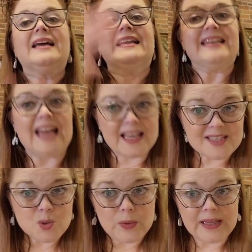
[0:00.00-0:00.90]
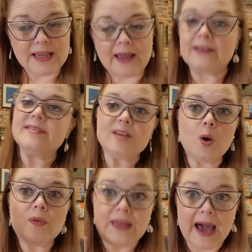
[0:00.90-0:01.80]
next weekend.
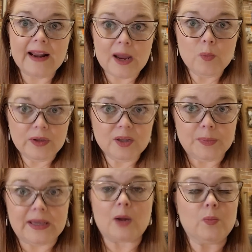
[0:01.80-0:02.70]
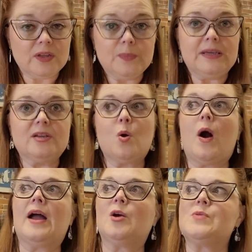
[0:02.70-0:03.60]
So that I will be. I will be in
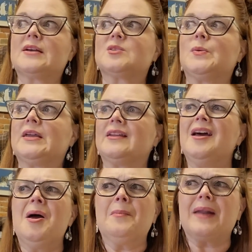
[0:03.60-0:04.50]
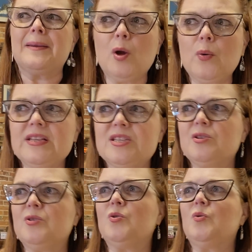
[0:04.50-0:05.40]
Ohio next weekend. But I'm going
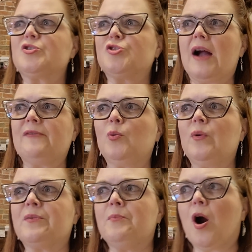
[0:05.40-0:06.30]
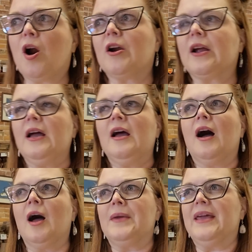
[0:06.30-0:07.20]
to travel with Mark.
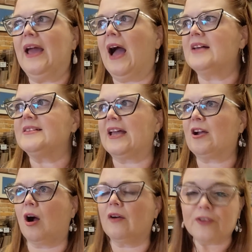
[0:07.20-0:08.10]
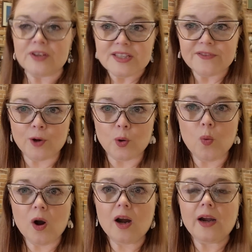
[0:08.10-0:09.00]
Um, he has a conference for
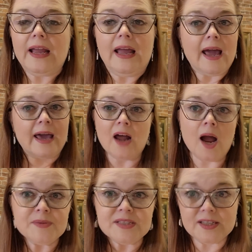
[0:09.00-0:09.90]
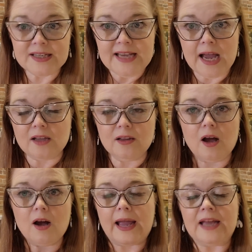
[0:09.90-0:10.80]
work, and I'm just going to tag
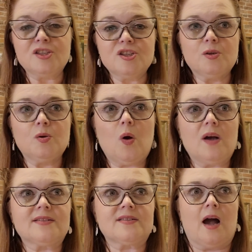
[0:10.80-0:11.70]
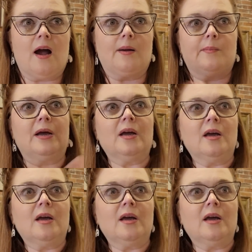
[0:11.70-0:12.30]
along and do some